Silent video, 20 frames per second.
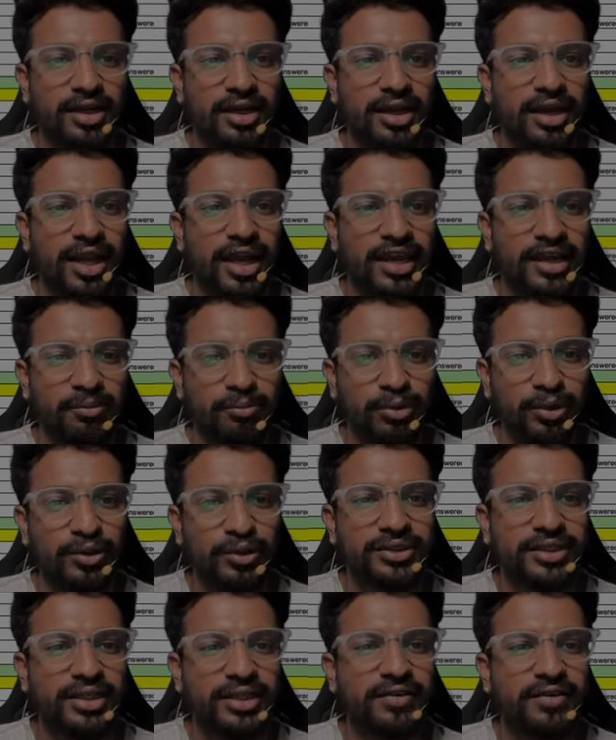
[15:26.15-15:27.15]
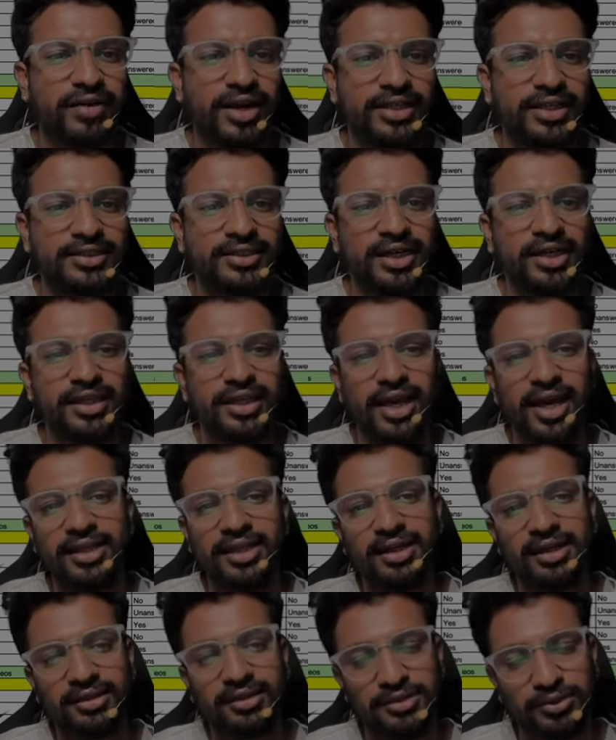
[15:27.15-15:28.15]
Like blue signifies that they are
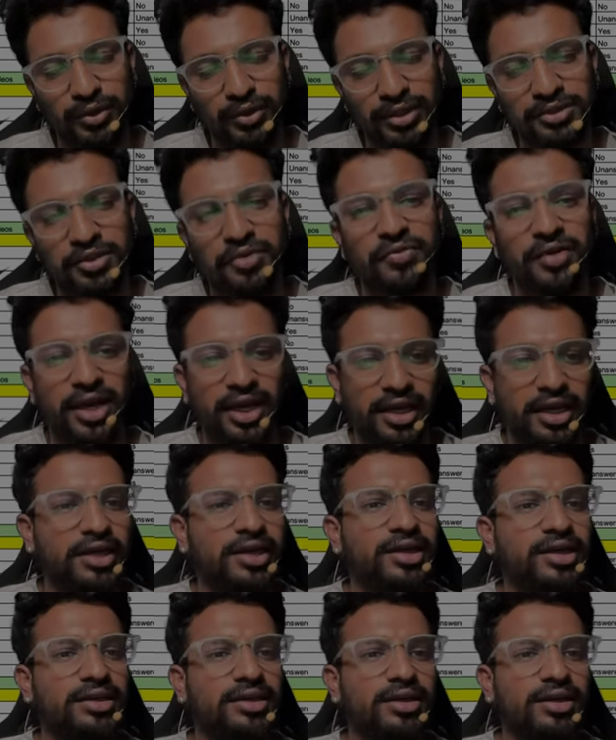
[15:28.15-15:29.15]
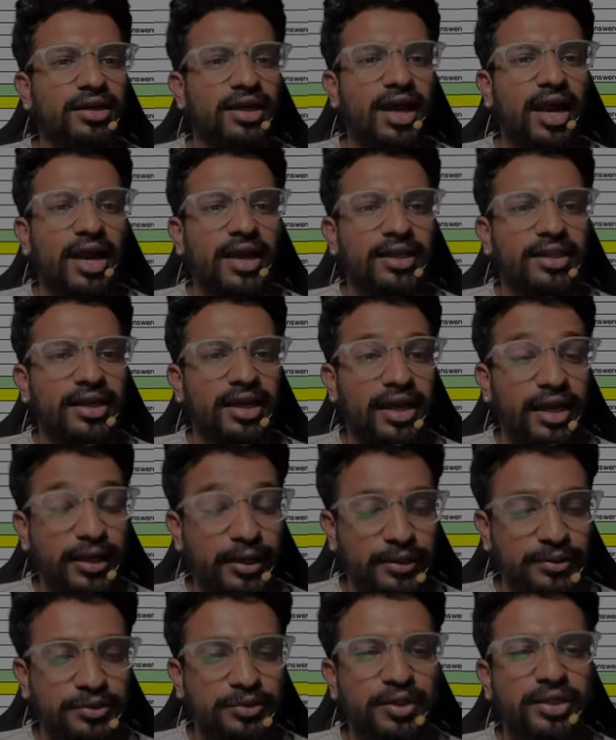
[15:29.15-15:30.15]
the students of AgriEdit, and the
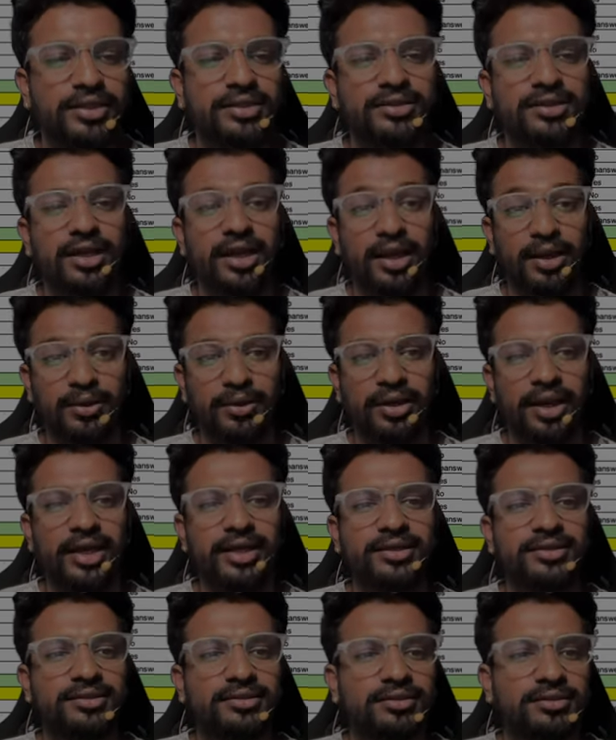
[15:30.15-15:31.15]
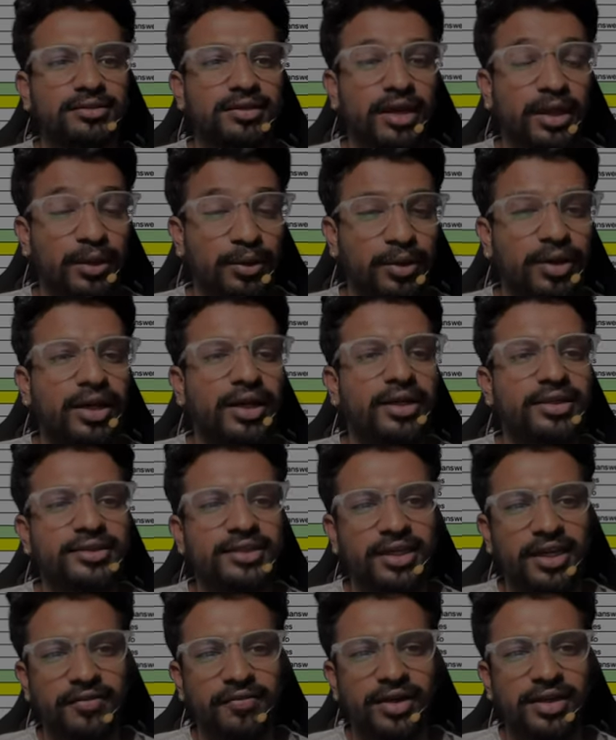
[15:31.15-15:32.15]
yellow students, yellow lines, yellow color
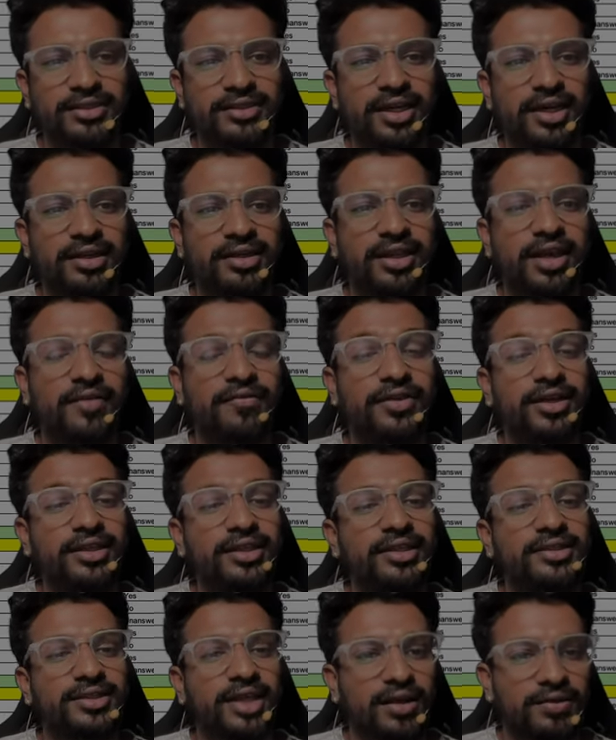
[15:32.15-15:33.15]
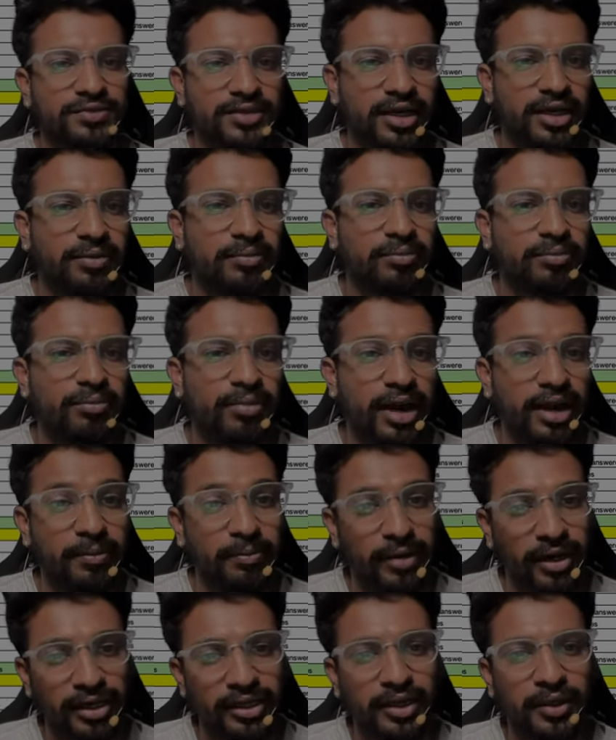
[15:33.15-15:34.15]
signifies that they have done the self study and
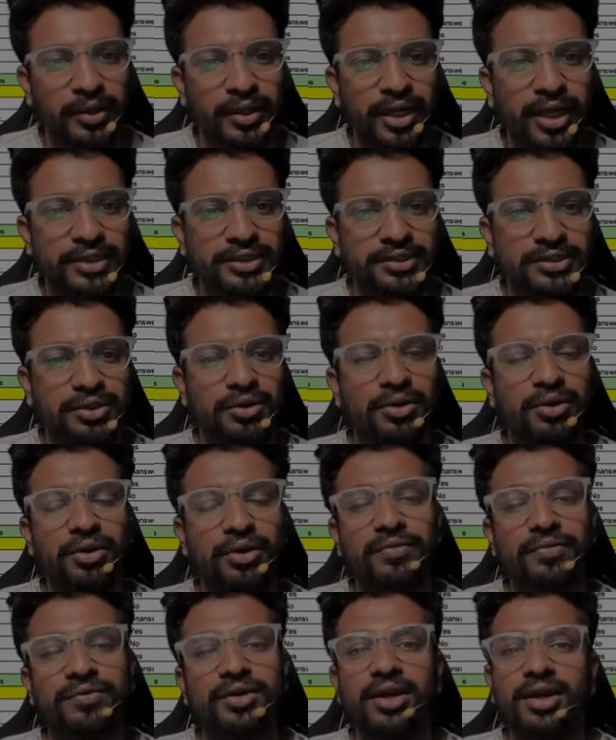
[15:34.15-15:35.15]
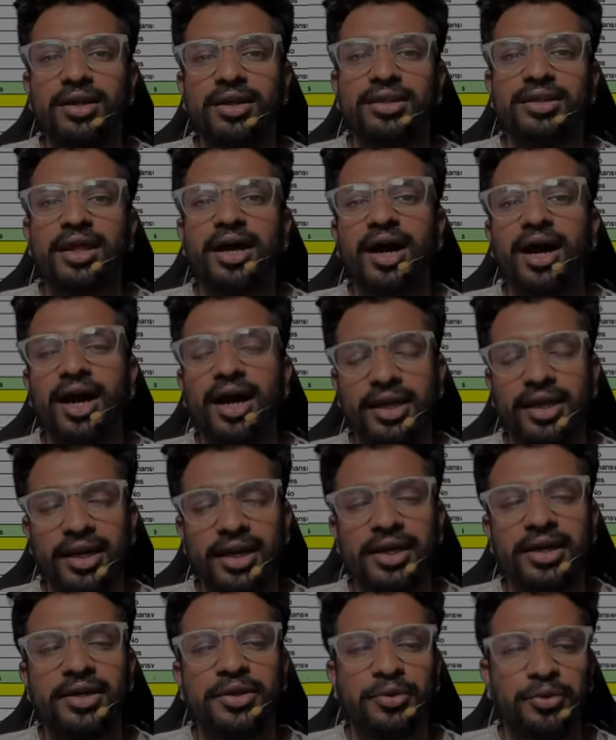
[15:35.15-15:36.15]
made the utilization of the
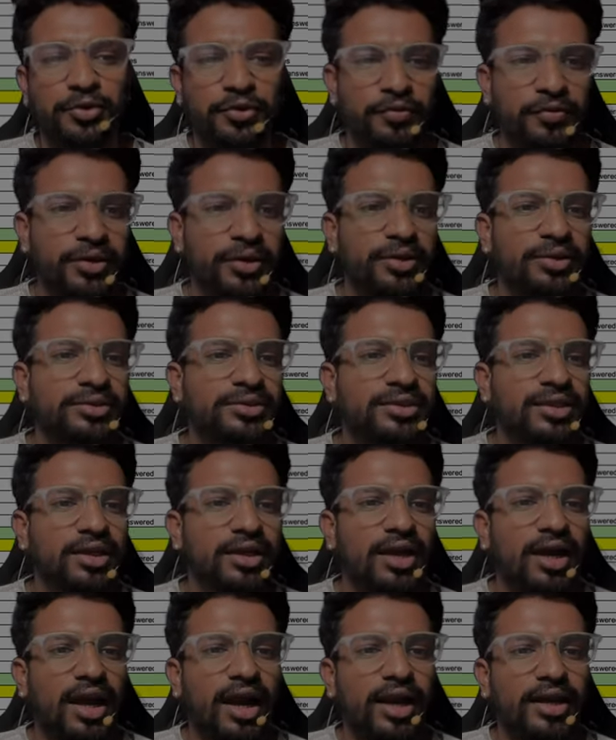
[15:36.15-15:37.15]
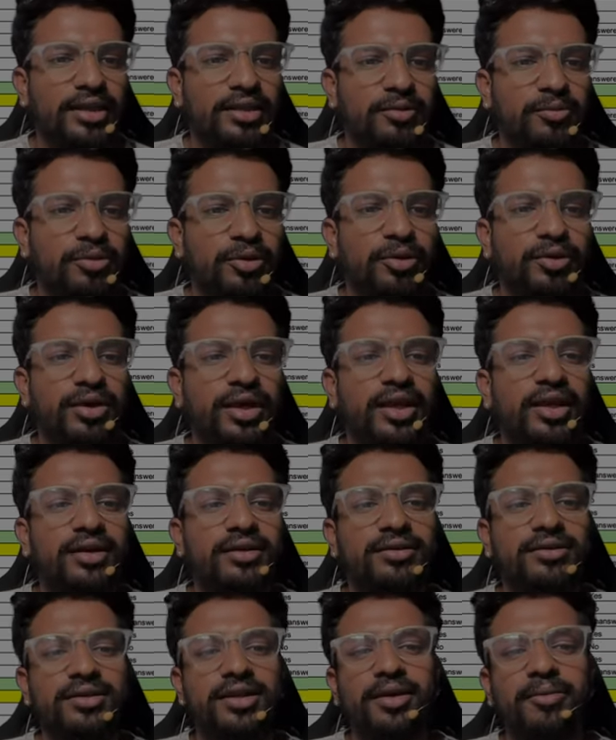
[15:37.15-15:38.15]
AgriEdit YouTube videos. And the blue color,
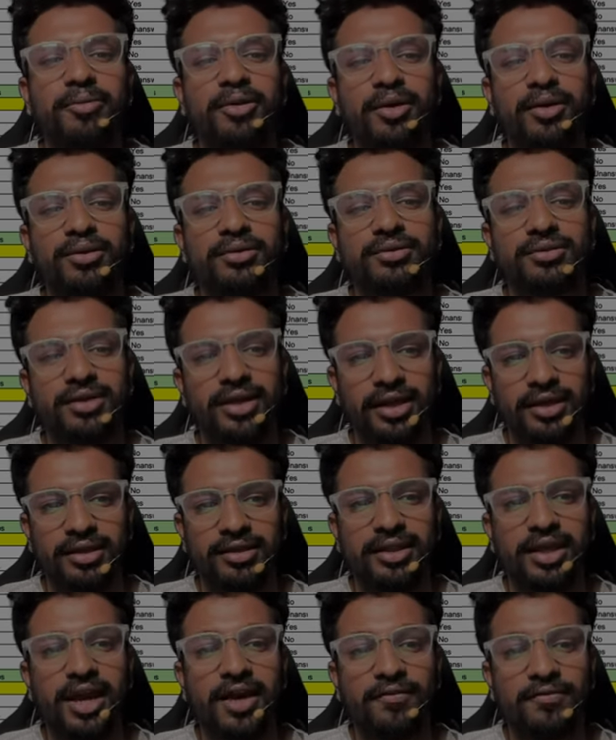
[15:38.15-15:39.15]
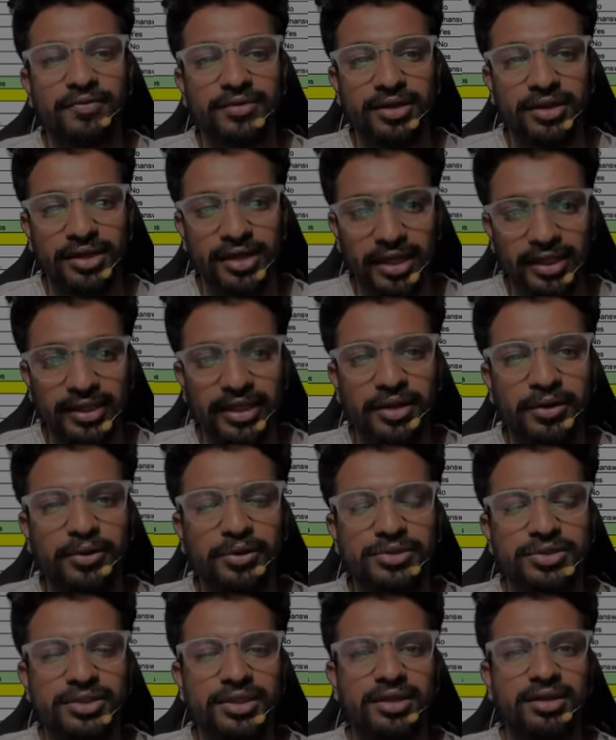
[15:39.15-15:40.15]
they belong, like they have done their
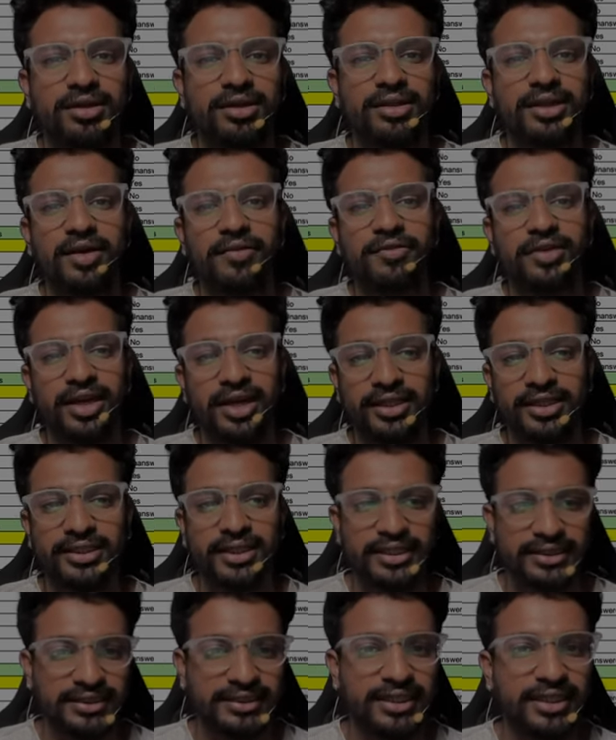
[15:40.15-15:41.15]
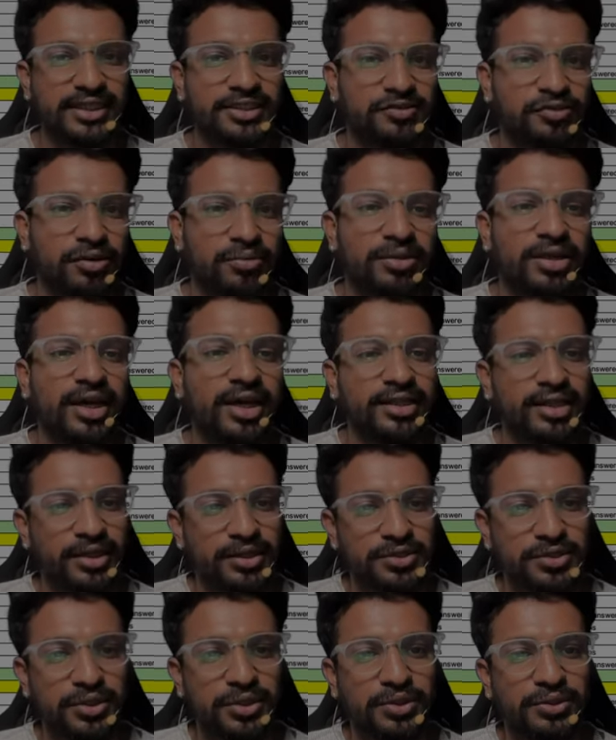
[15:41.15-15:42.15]
coaching, they have taken the test series from the other
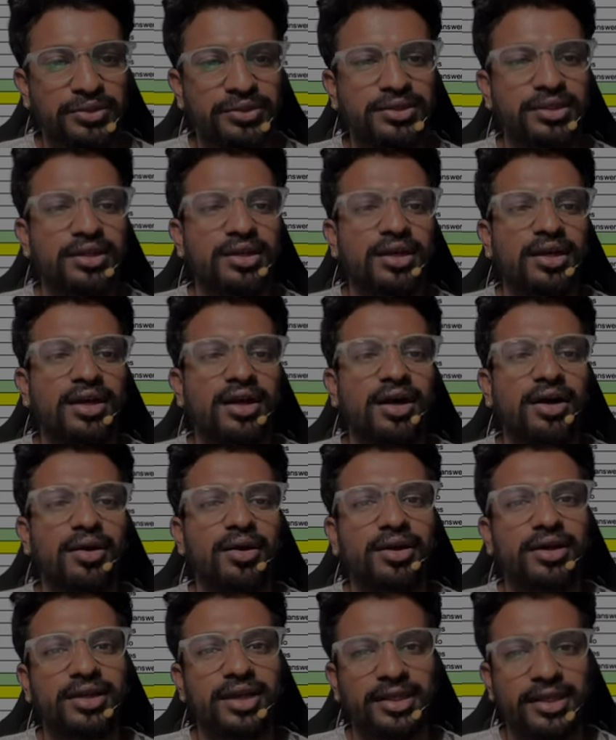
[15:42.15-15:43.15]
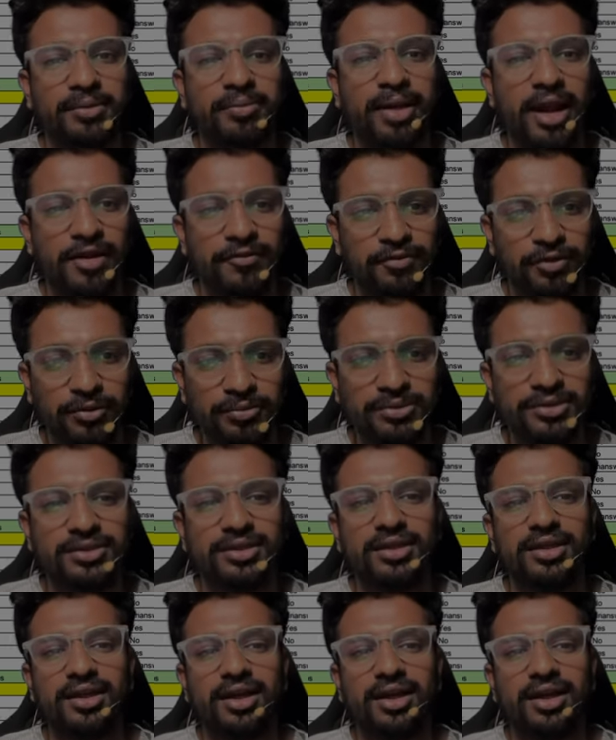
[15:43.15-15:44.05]
institutes or the other platforms.